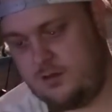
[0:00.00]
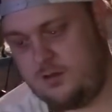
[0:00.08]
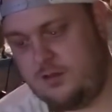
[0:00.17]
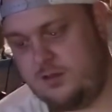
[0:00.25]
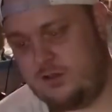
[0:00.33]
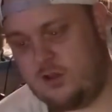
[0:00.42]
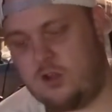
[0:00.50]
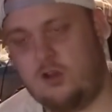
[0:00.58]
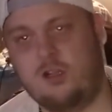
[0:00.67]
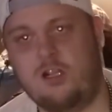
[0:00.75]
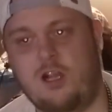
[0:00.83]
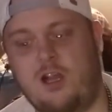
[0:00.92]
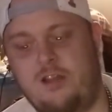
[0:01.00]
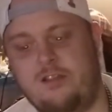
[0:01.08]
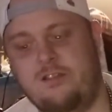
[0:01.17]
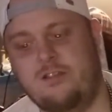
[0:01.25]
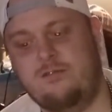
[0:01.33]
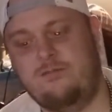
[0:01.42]
These are Sean
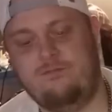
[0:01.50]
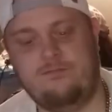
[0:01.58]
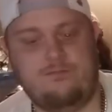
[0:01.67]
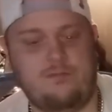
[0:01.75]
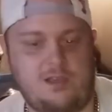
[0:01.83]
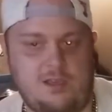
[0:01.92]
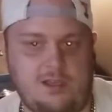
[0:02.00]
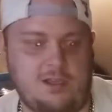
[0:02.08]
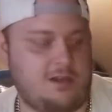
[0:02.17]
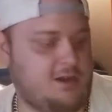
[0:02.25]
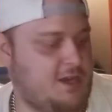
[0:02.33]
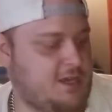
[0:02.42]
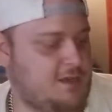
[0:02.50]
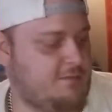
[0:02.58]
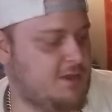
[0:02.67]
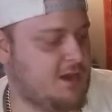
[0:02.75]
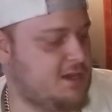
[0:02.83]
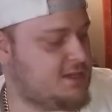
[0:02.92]
John's in a Nike
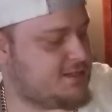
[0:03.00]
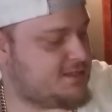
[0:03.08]
box.